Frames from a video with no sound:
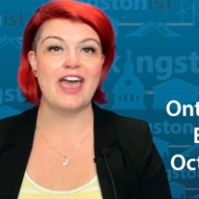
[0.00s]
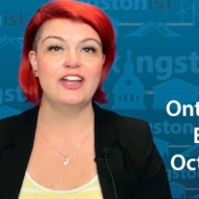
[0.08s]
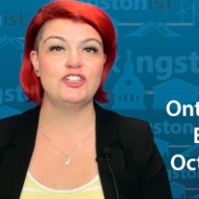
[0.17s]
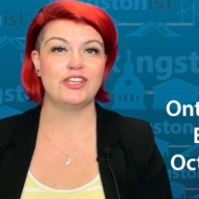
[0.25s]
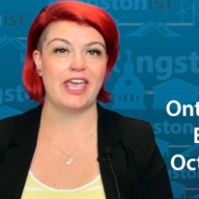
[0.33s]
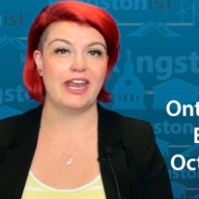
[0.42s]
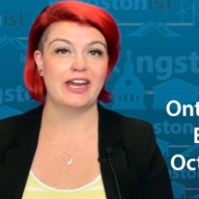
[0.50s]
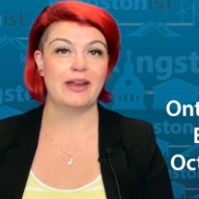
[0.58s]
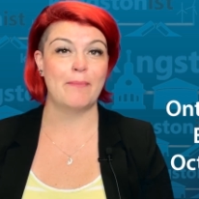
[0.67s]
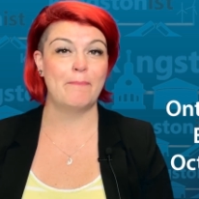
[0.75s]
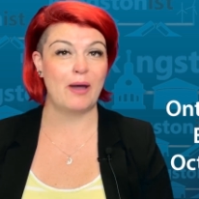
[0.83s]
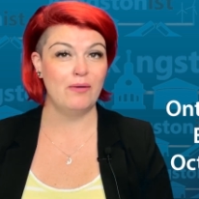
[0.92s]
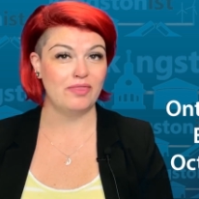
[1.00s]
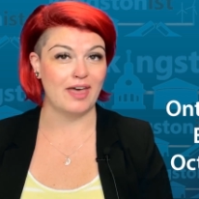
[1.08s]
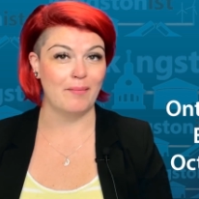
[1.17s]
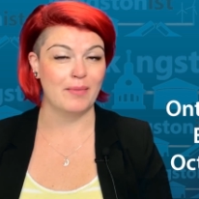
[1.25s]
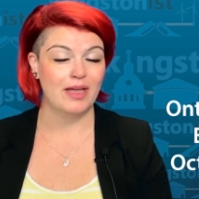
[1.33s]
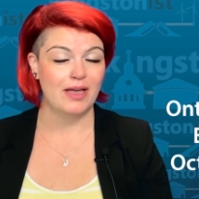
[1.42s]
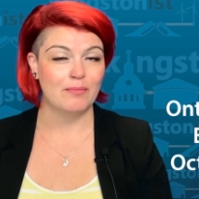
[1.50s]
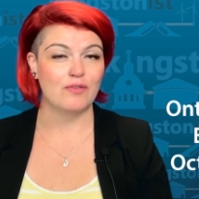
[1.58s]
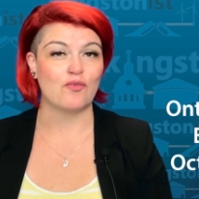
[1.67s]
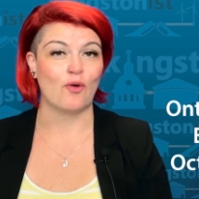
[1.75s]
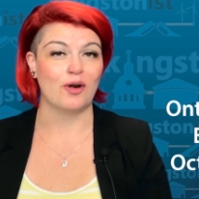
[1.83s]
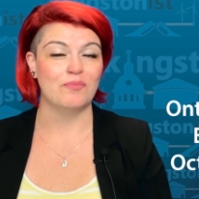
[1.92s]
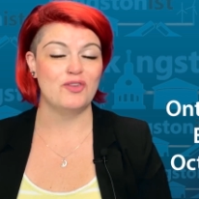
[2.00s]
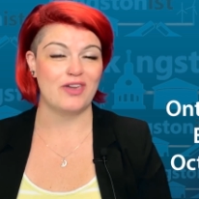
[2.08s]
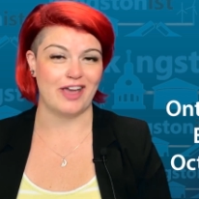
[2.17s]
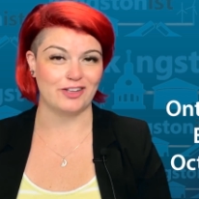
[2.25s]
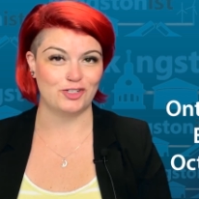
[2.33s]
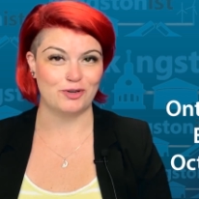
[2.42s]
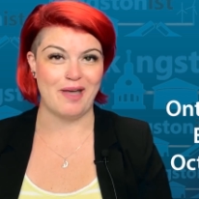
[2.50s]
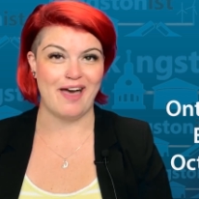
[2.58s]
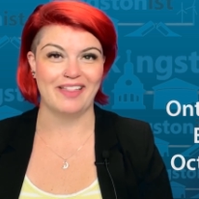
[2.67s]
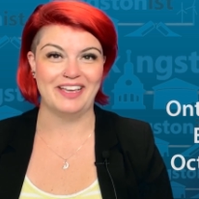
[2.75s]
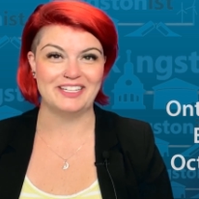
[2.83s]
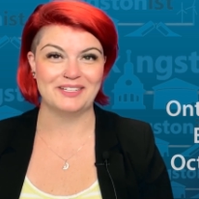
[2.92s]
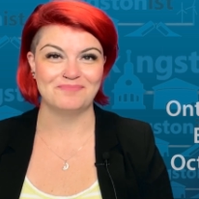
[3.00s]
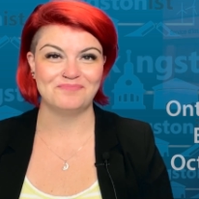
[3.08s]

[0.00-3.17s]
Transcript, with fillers: educated about them before you cast your ballot.